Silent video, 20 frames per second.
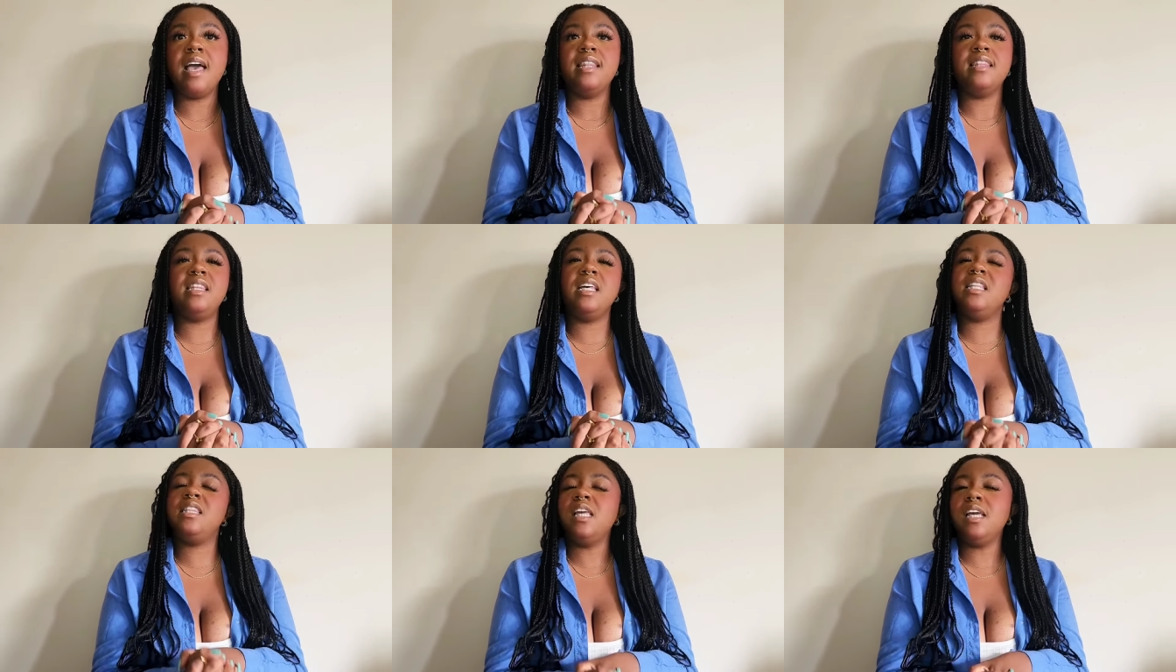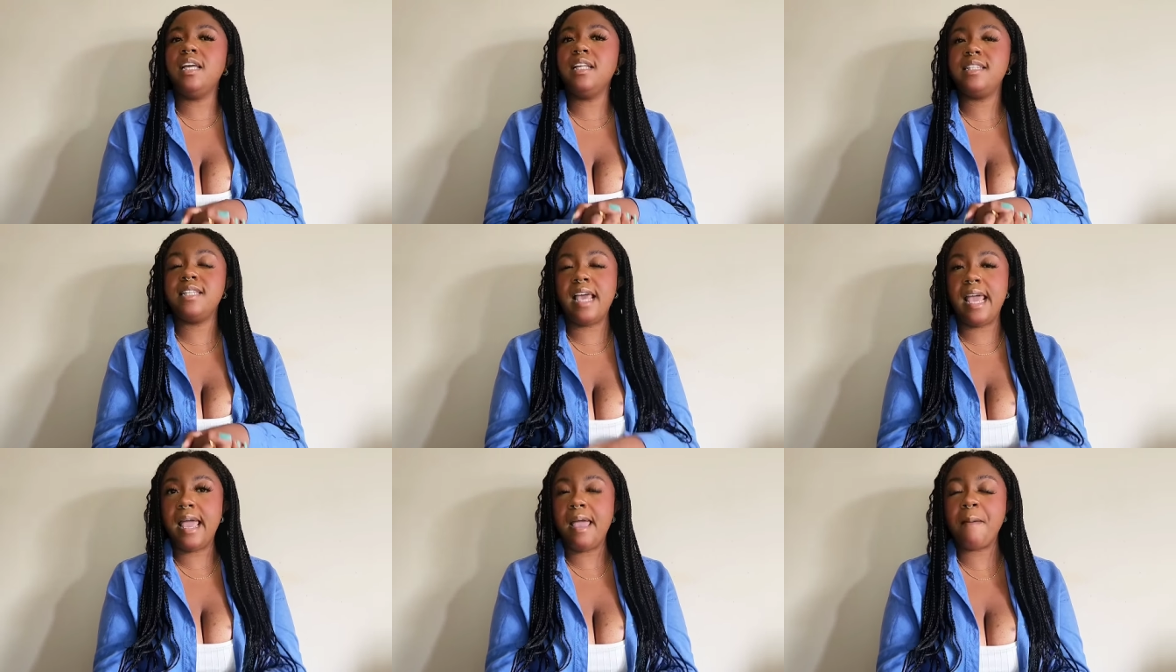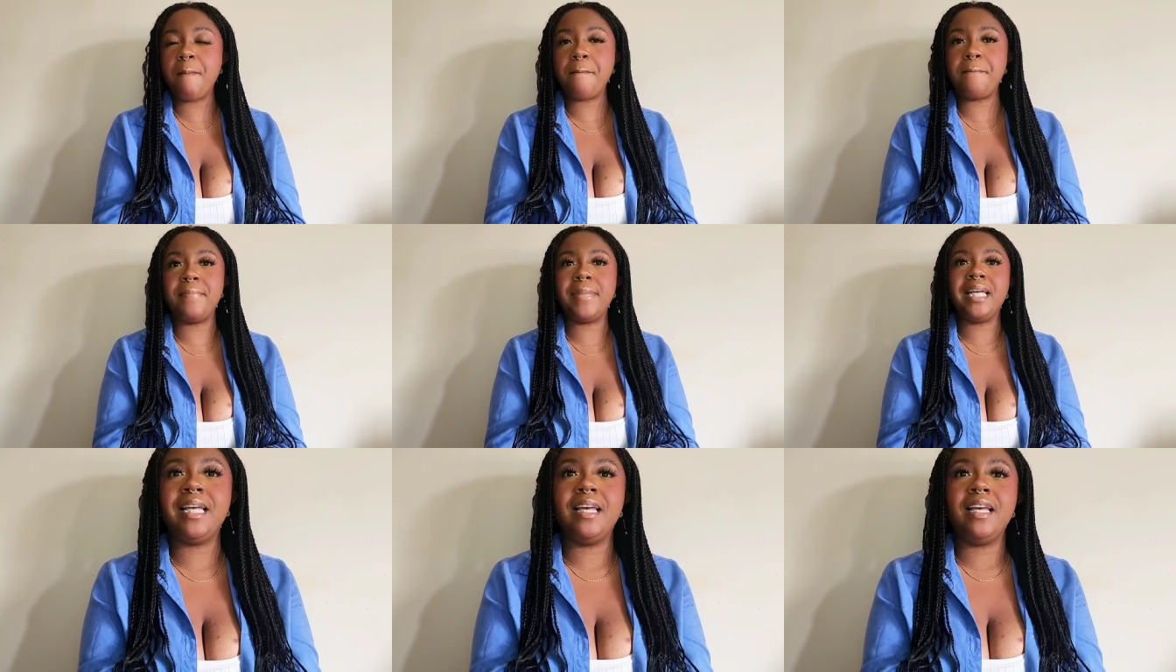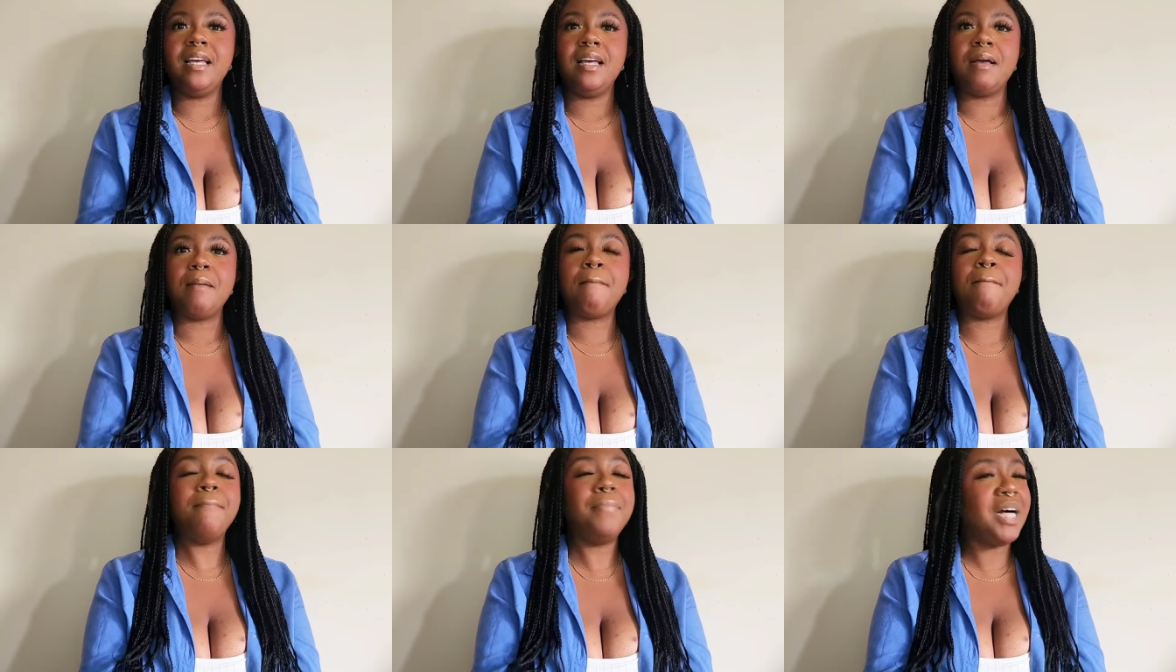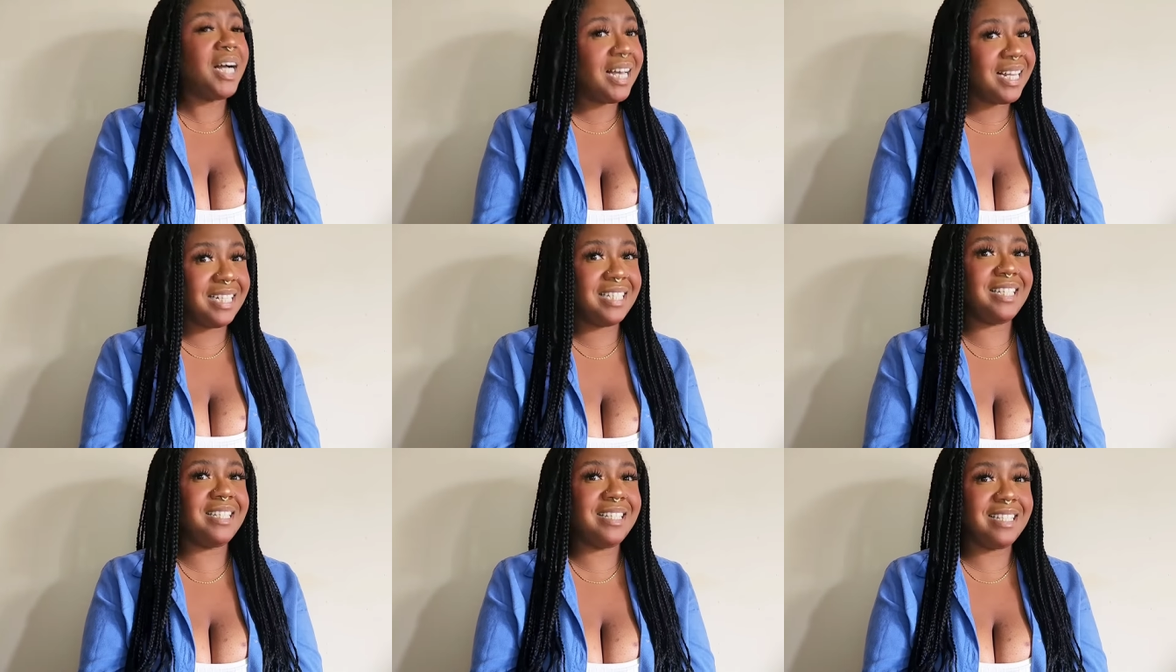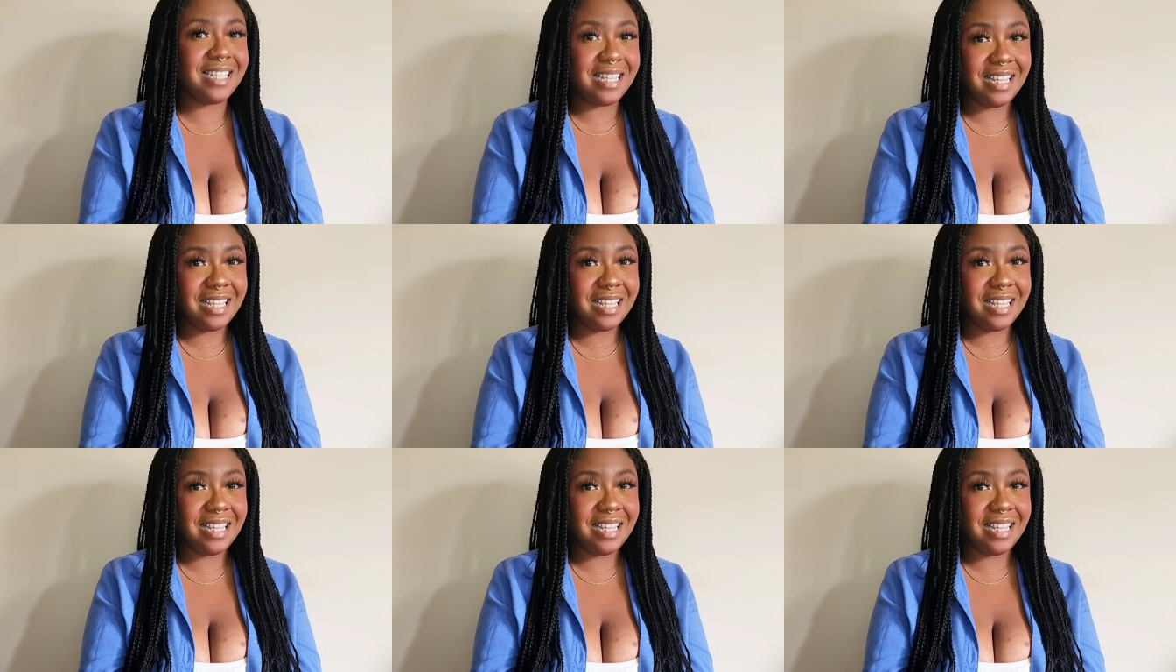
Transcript: They think it's him, but